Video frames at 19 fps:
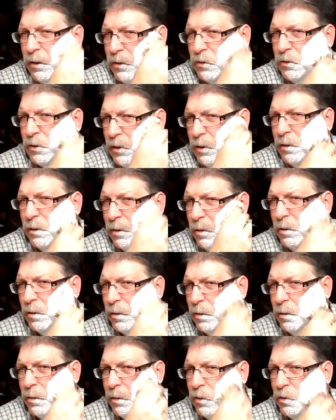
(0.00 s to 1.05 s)
And this
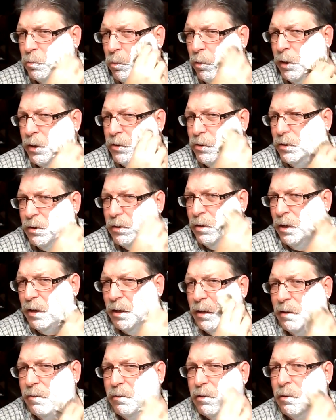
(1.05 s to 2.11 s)
brush
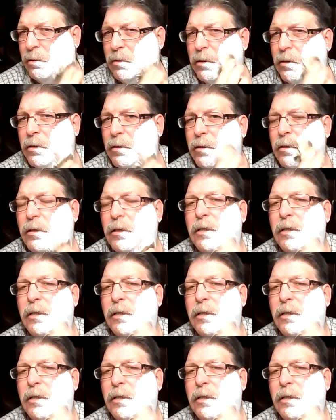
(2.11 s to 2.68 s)
does not have the